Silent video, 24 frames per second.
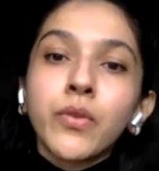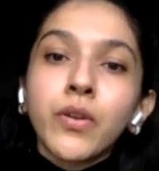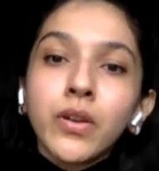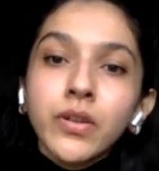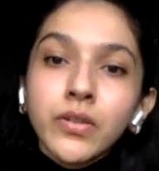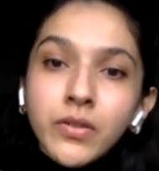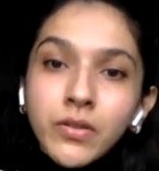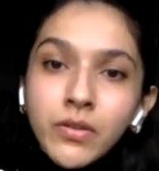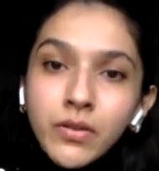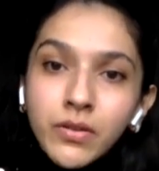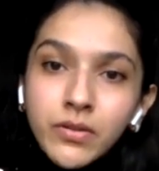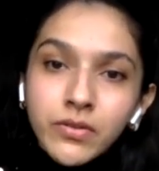
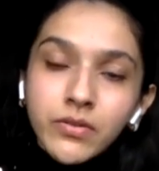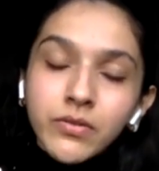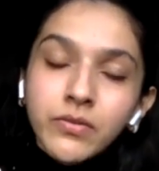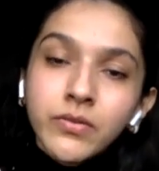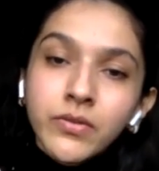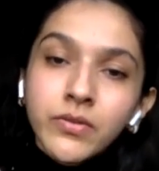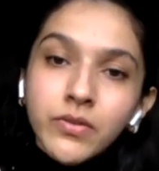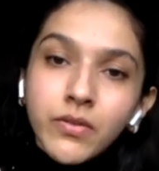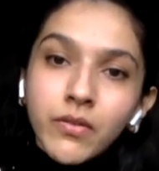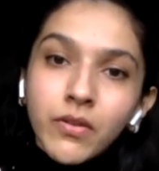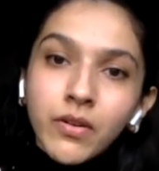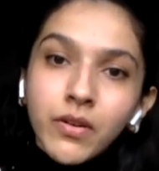broad
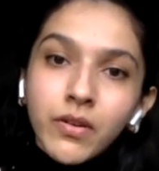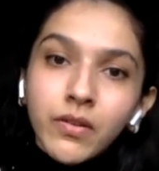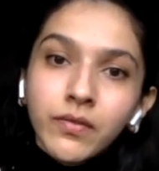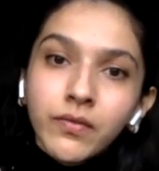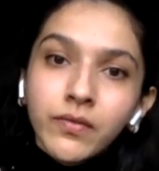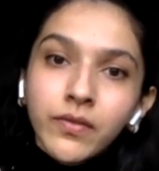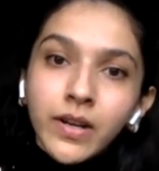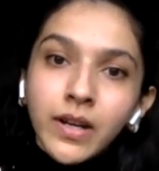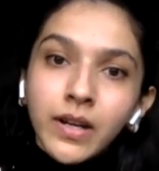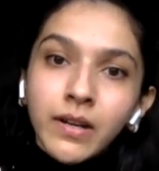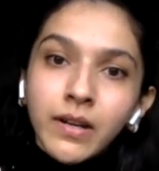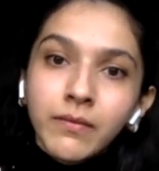contours of,
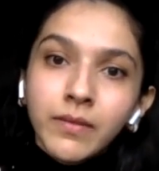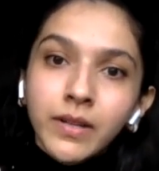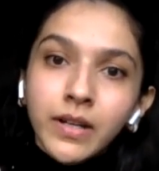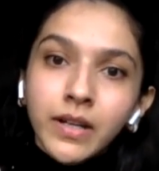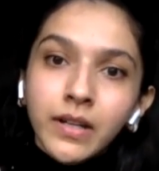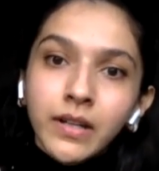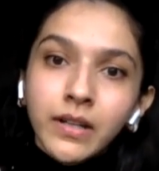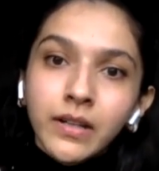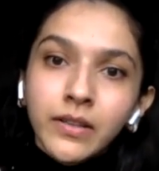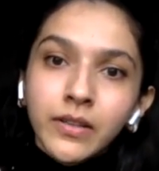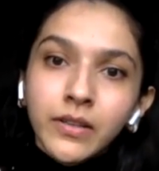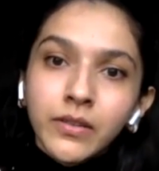
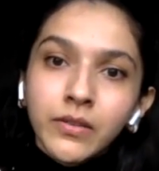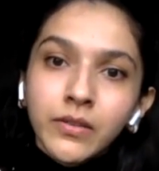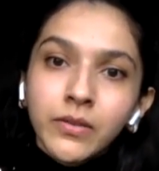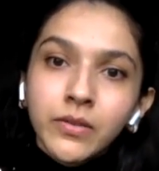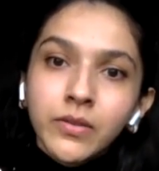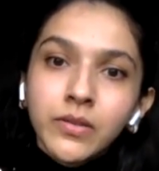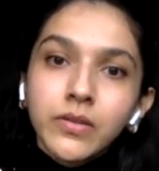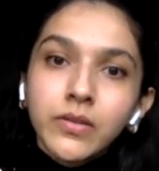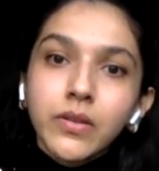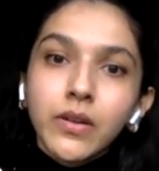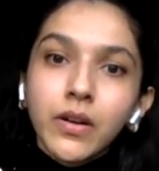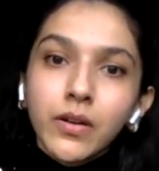
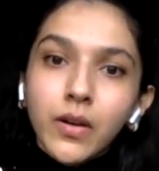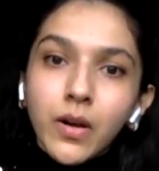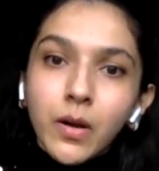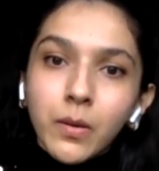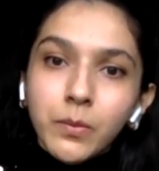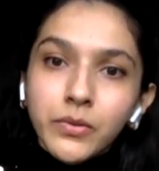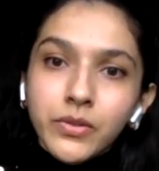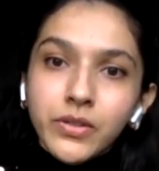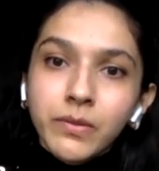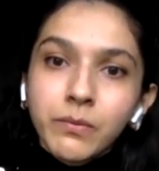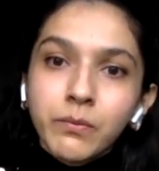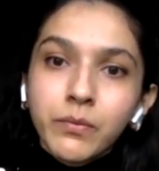stock
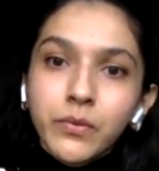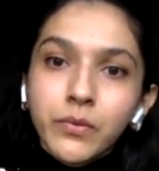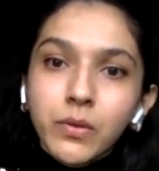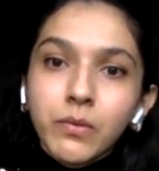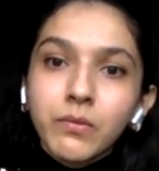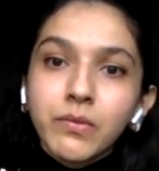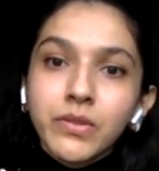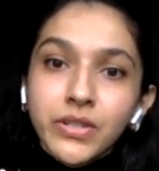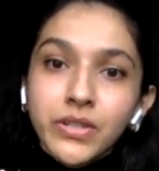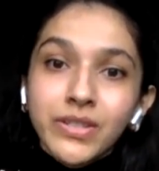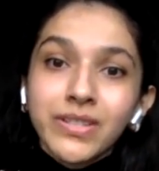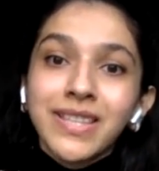option
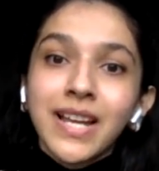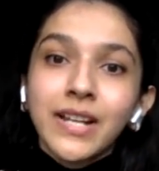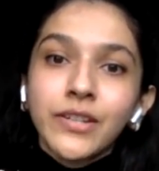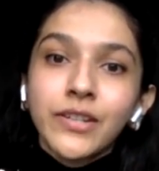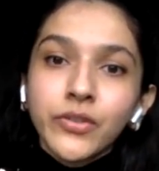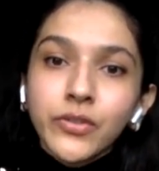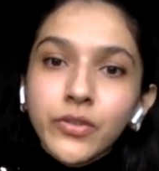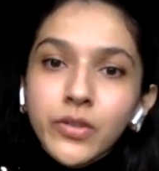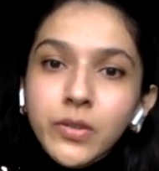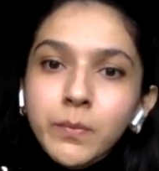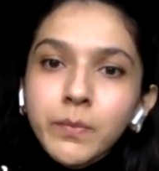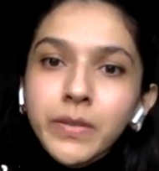provision that
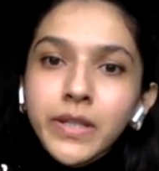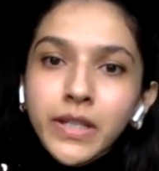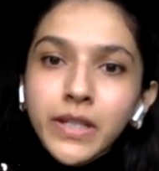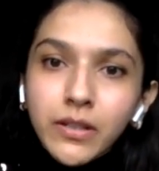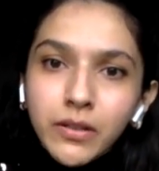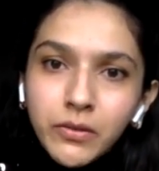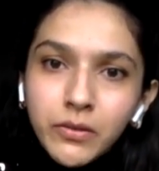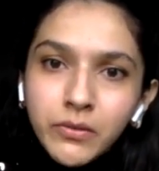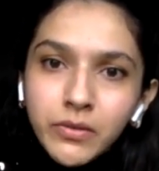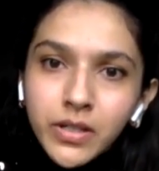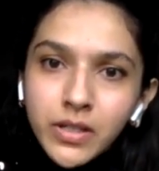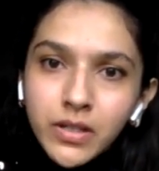should be
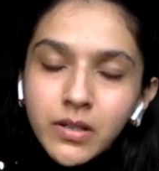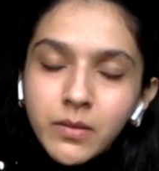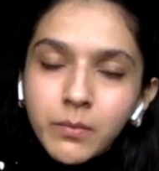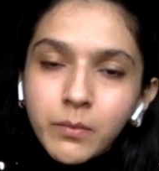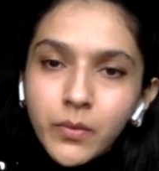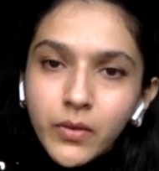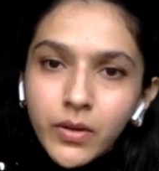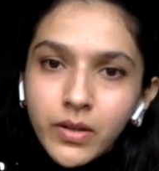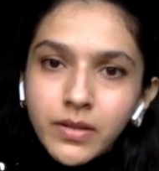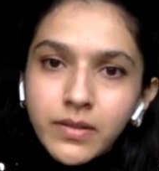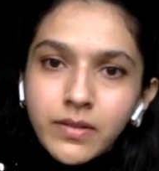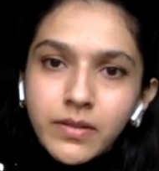included in a
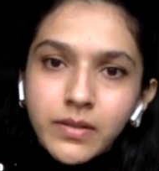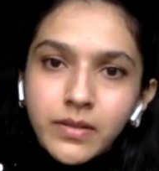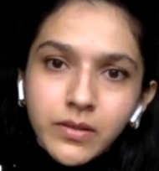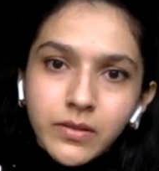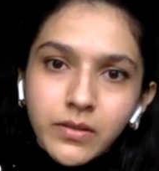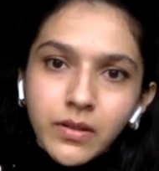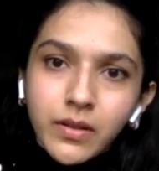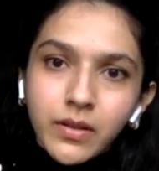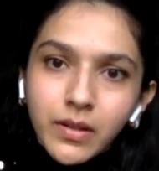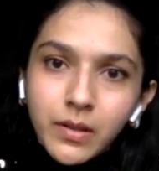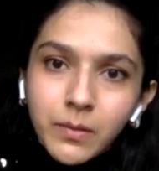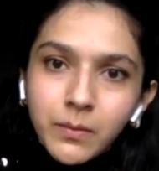policy
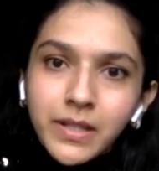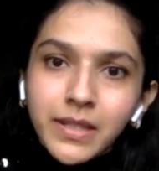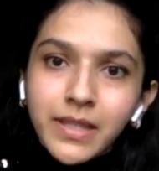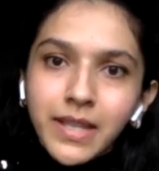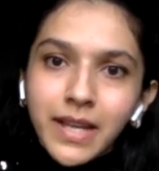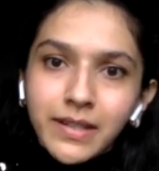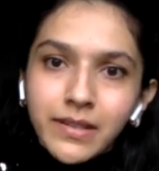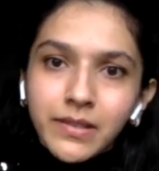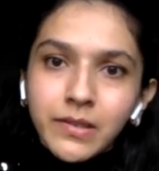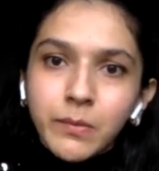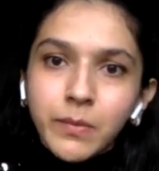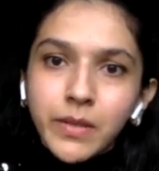document
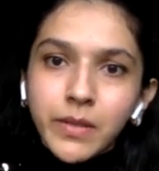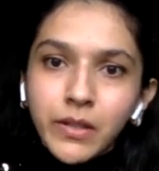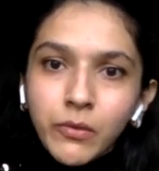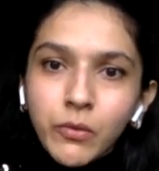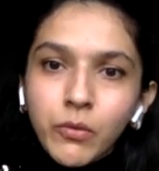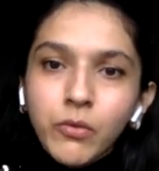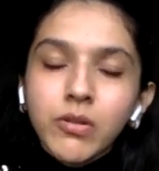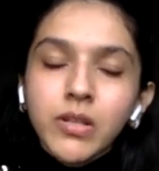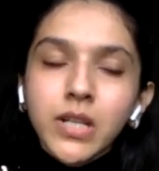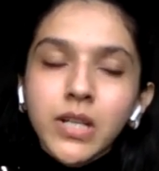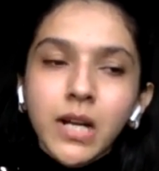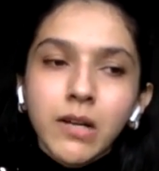that is being
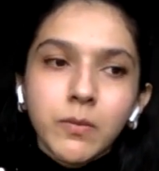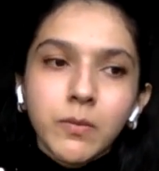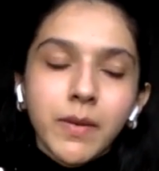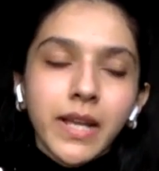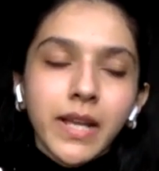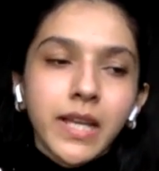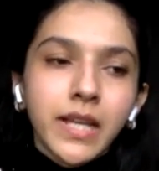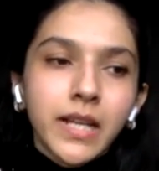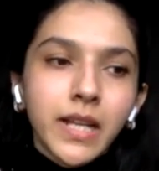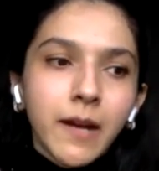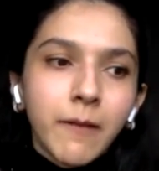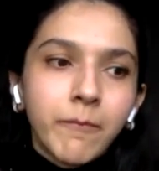rolled out
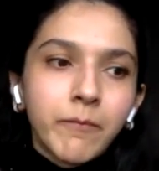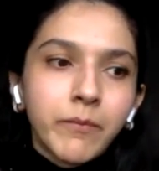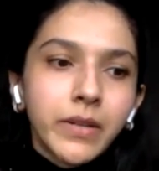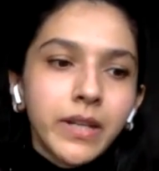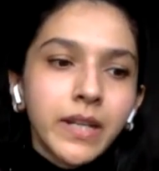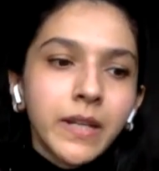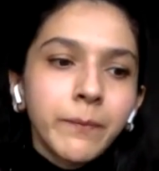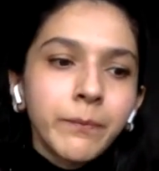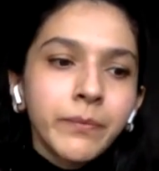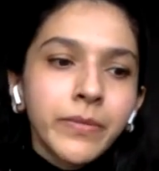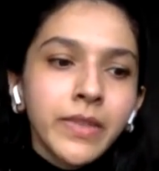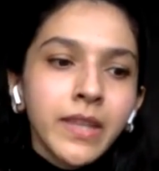by a
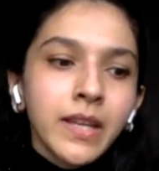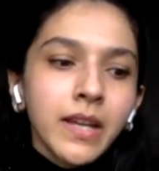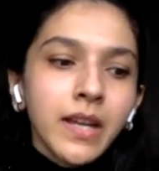company.